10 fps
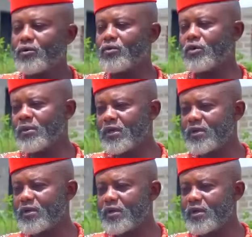Uloma,
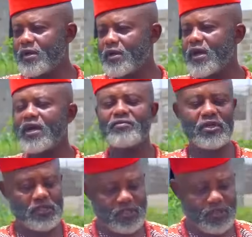I have
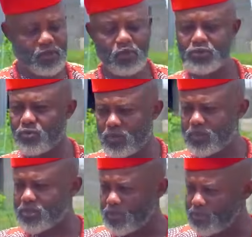already told you what
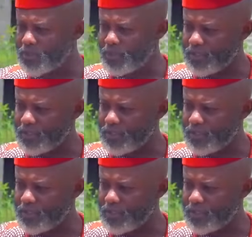the solution